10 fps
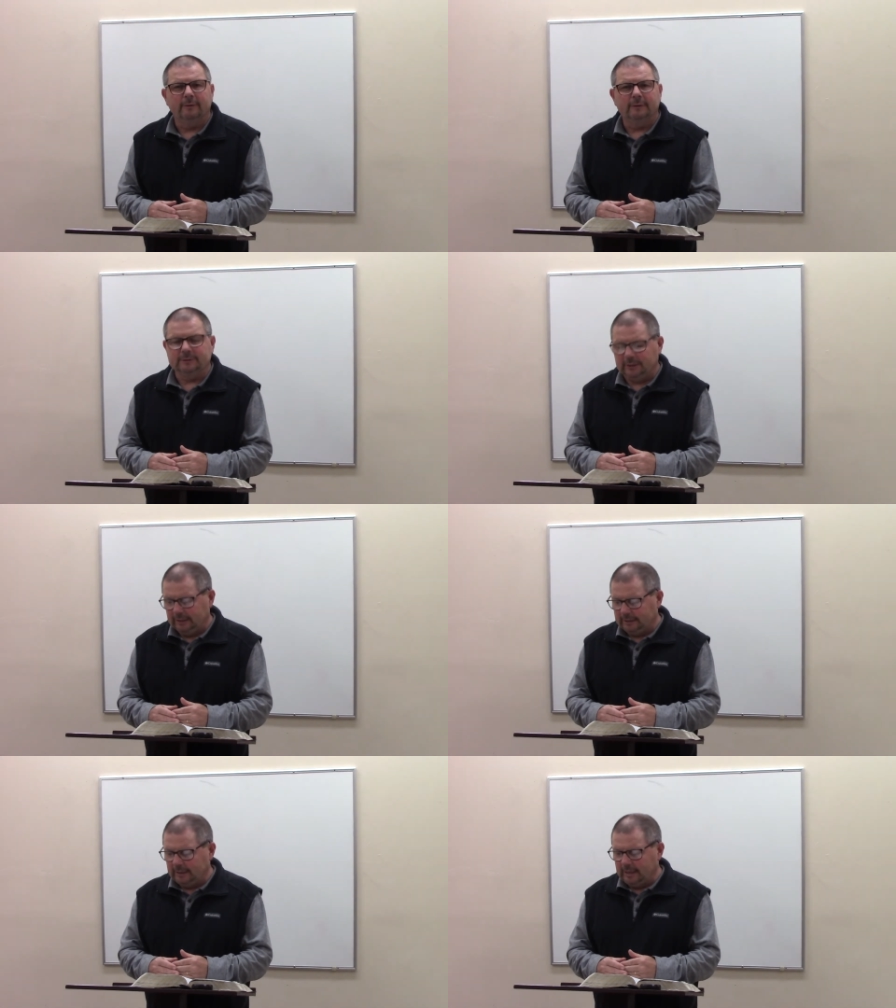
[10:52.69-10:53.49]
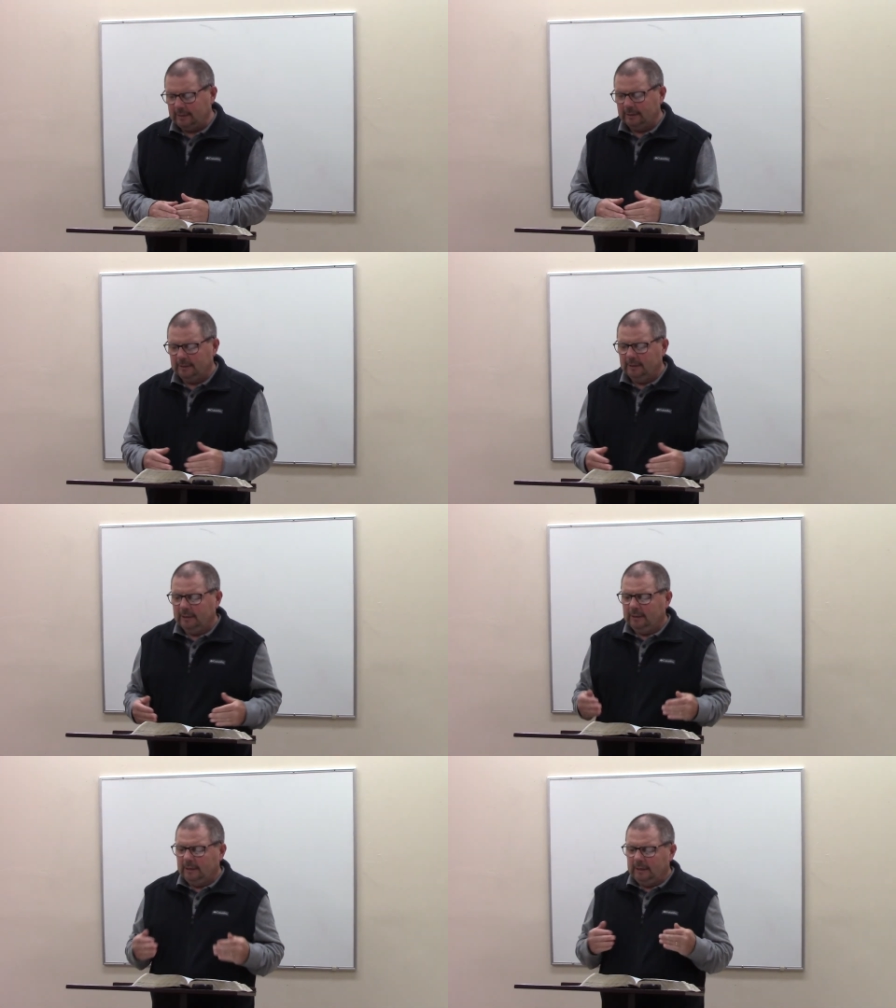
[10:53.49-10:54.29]
Did you get that?
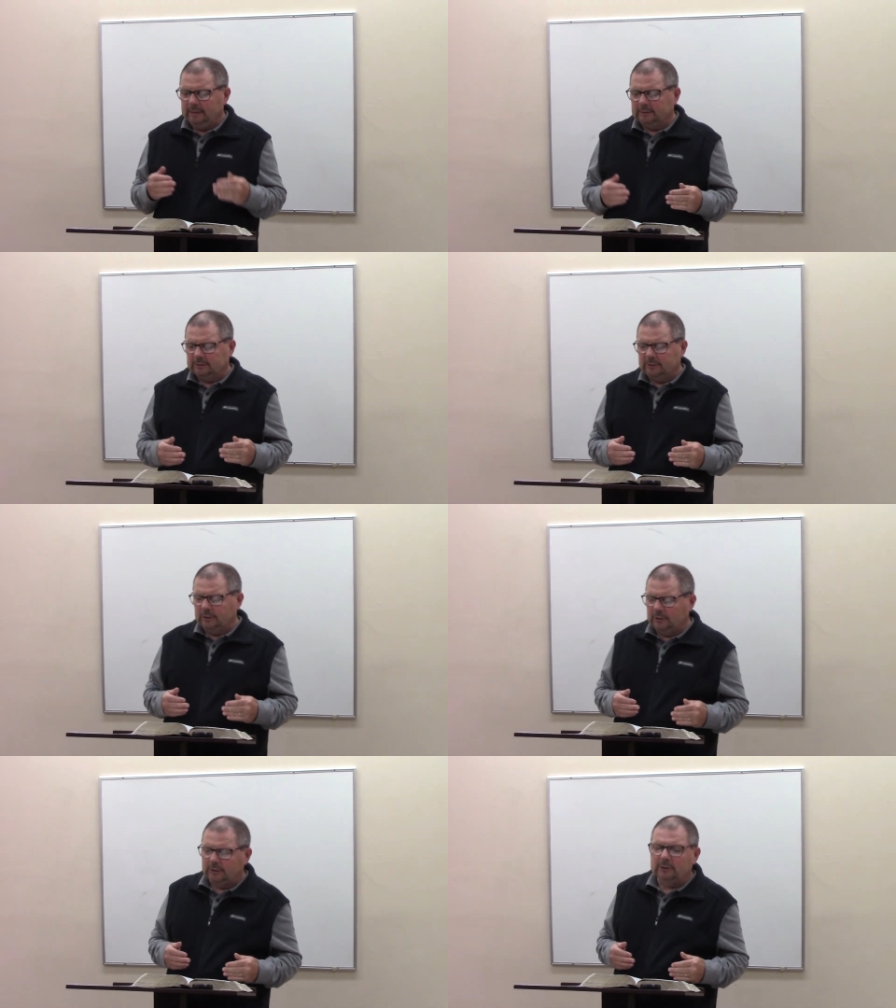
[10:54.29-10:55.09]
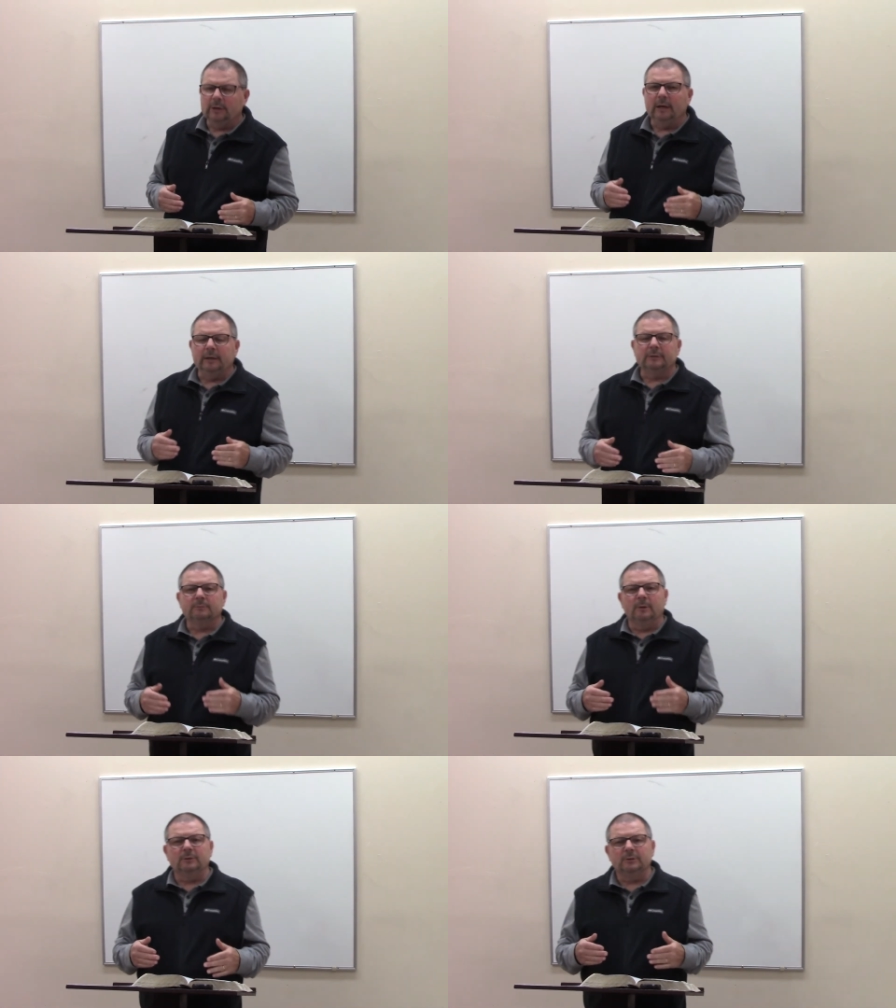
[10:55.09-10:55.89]
He is good, and his
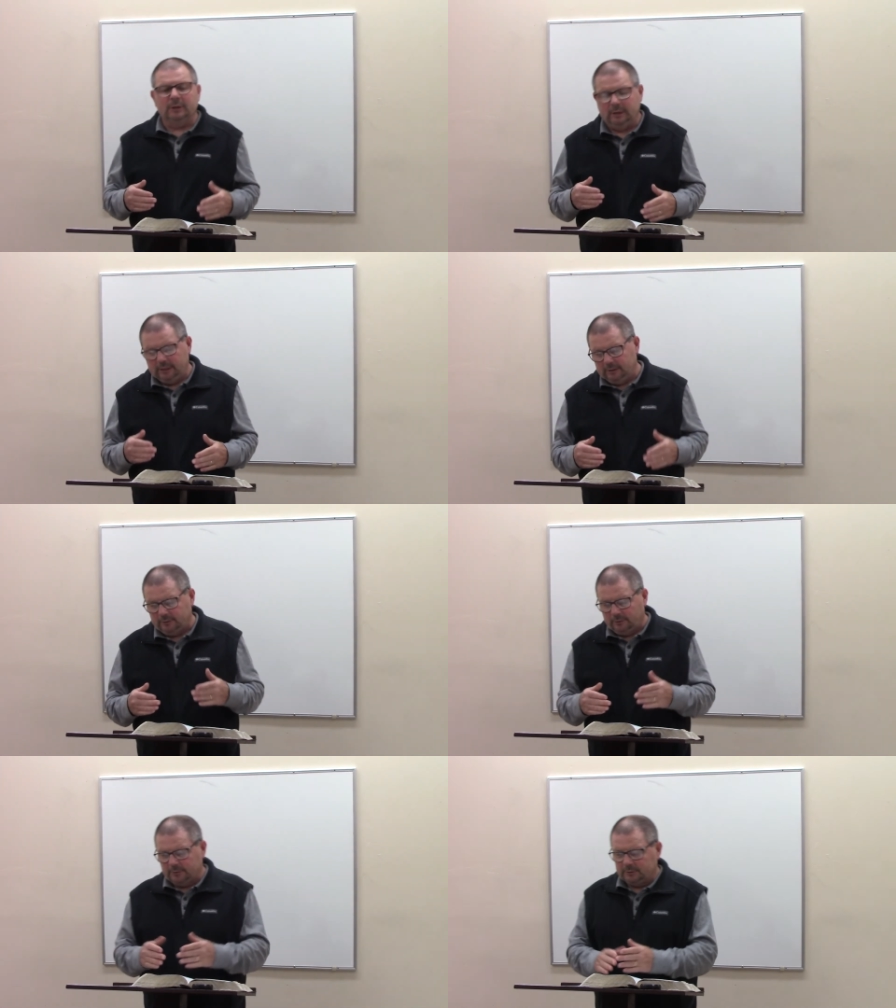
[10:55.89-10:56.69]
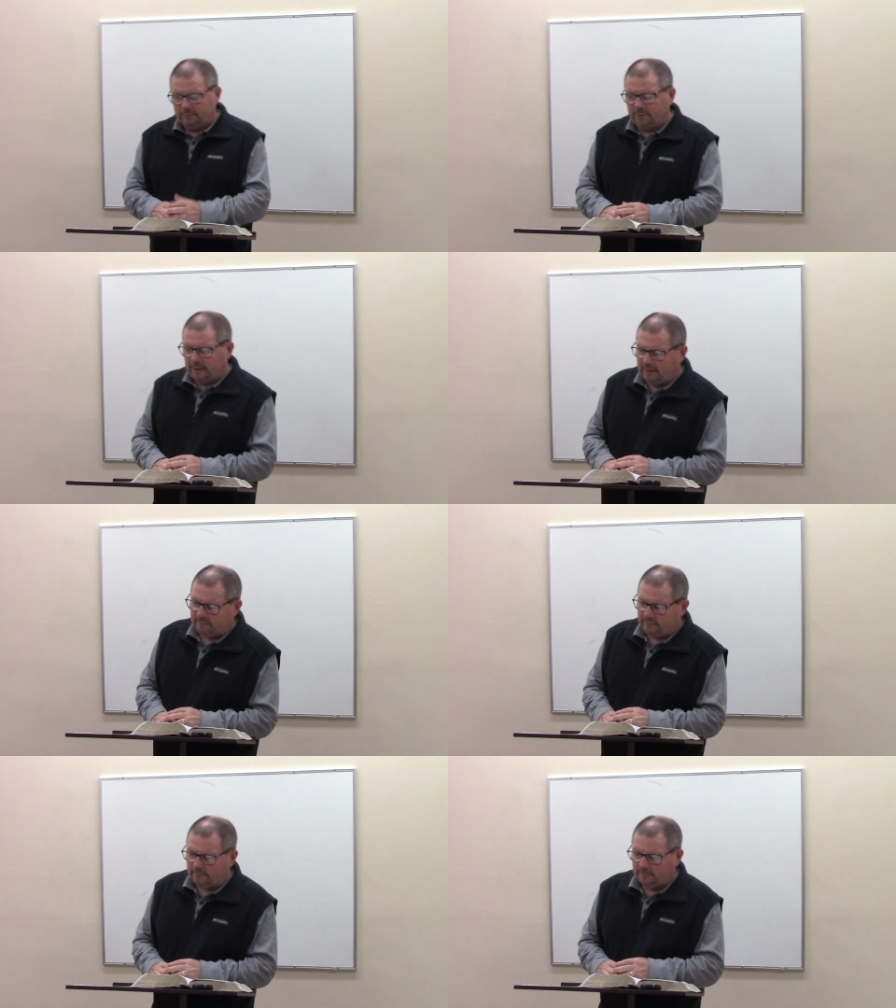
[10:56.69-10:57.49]
mercy endures forever.